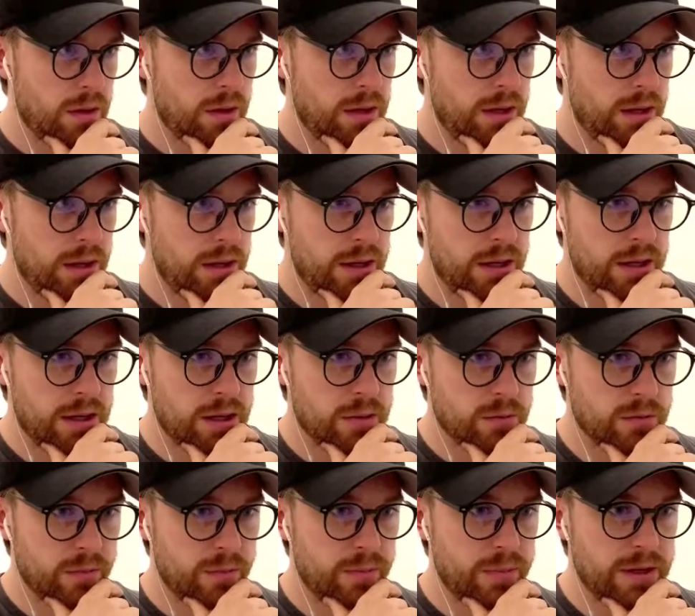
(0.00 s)
and I
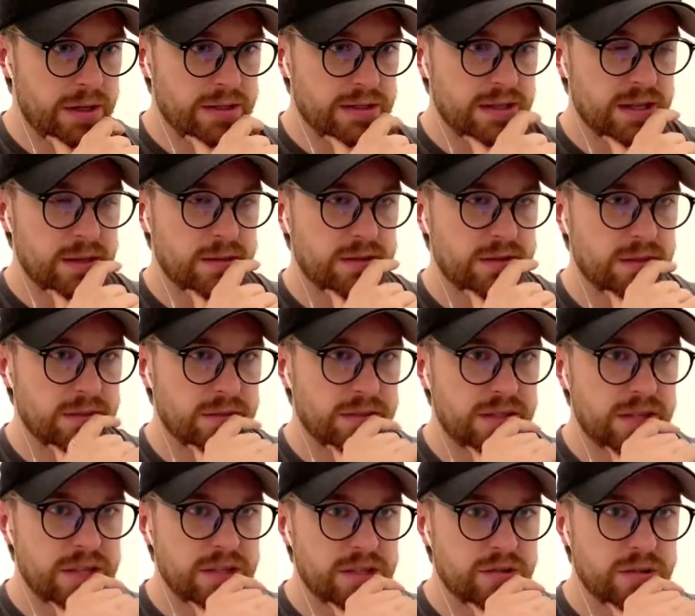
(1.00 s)
will place out some
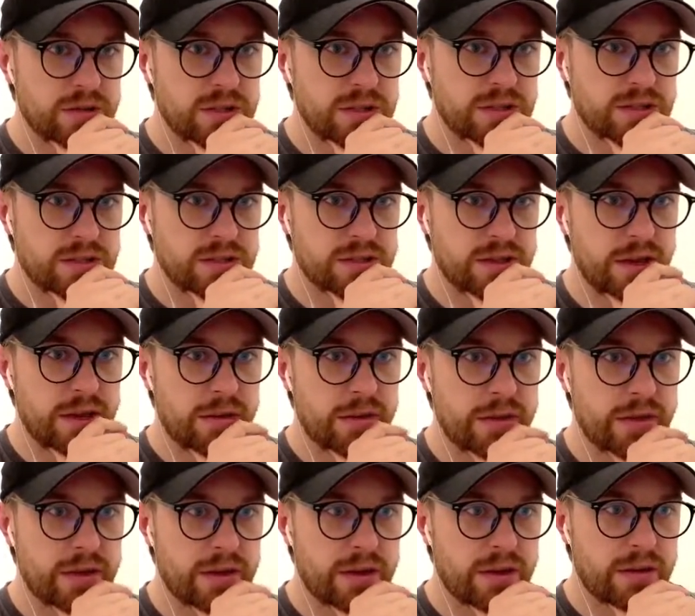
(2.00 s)
sentries here
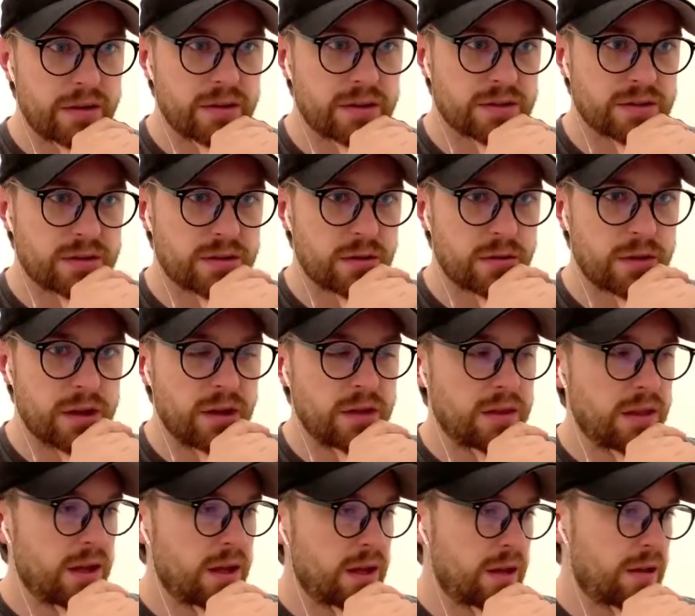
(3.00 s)
and there so that
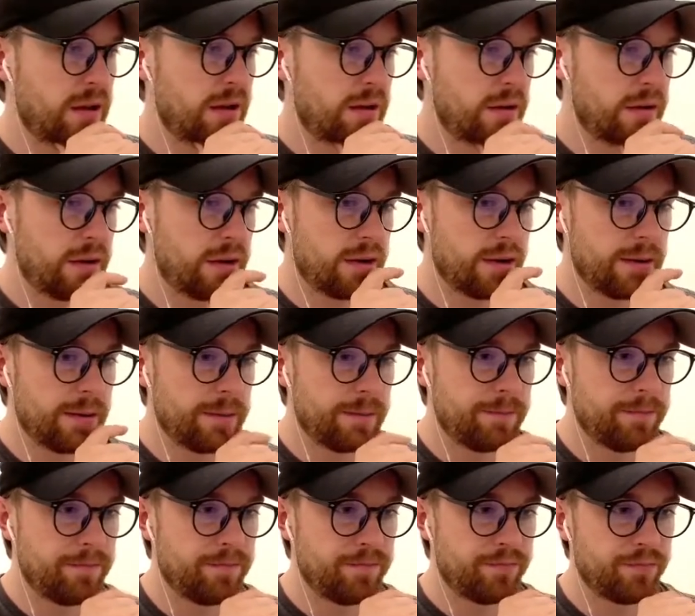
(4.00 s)
they're
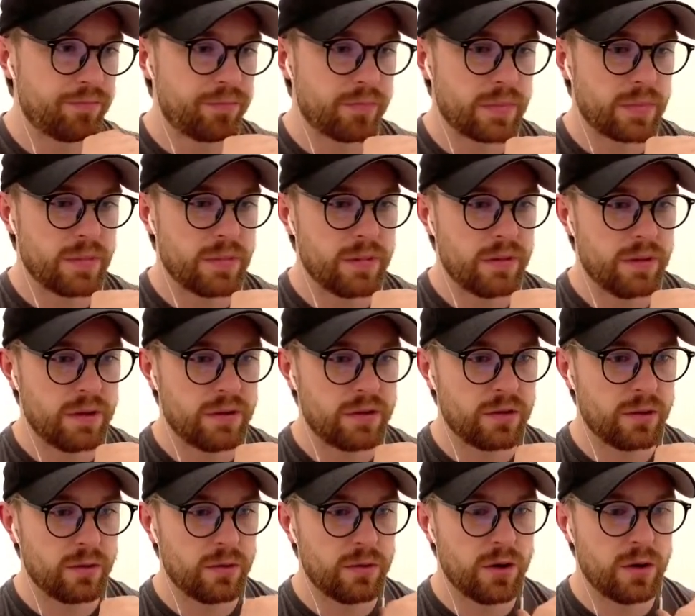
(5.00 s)
um,
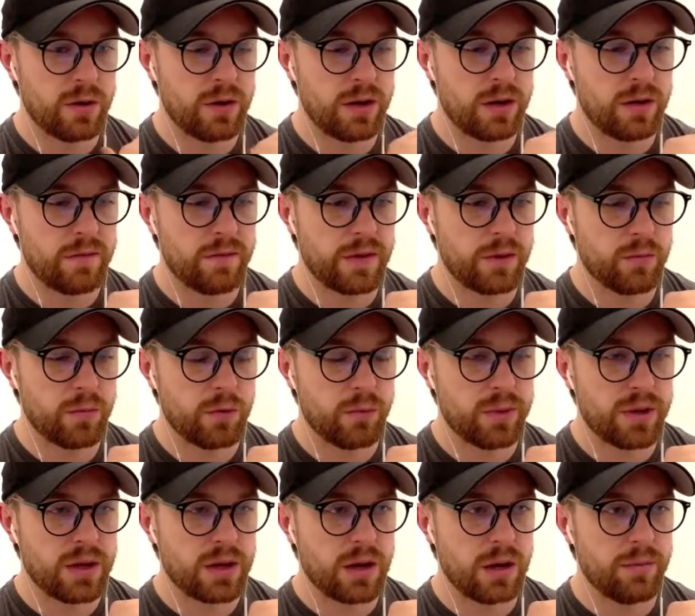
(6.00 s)
so no, none of them will
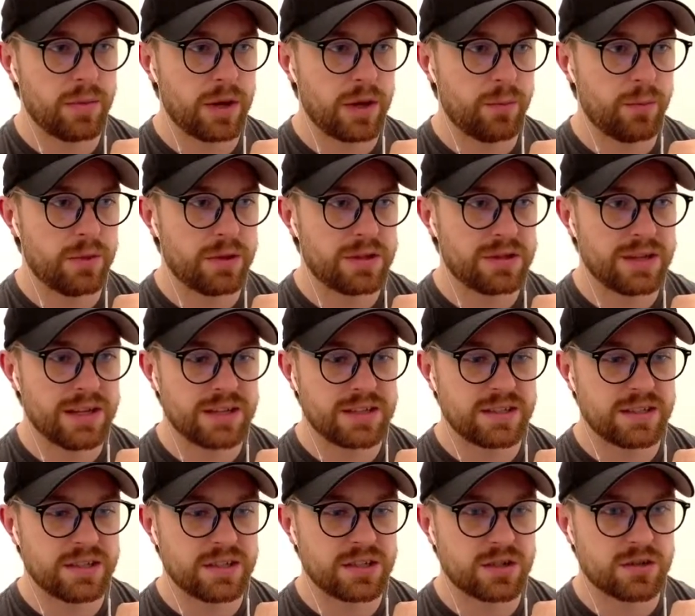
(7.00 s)
be coming up with like
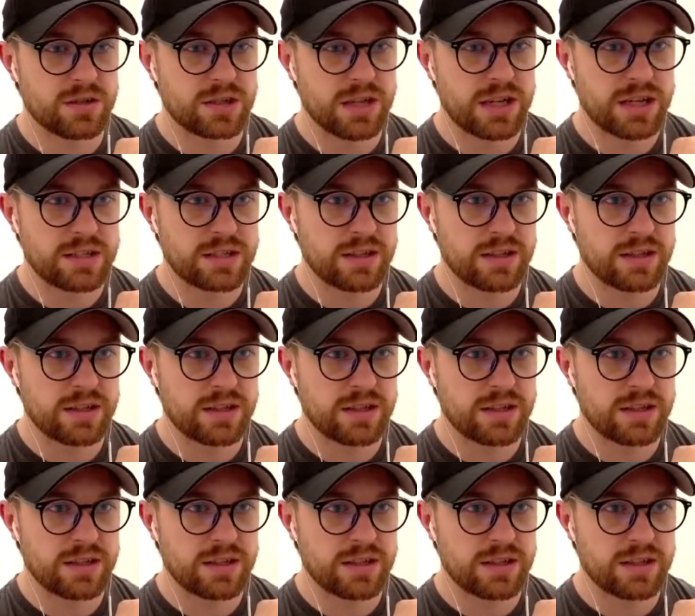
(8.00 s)
Sich Cossacks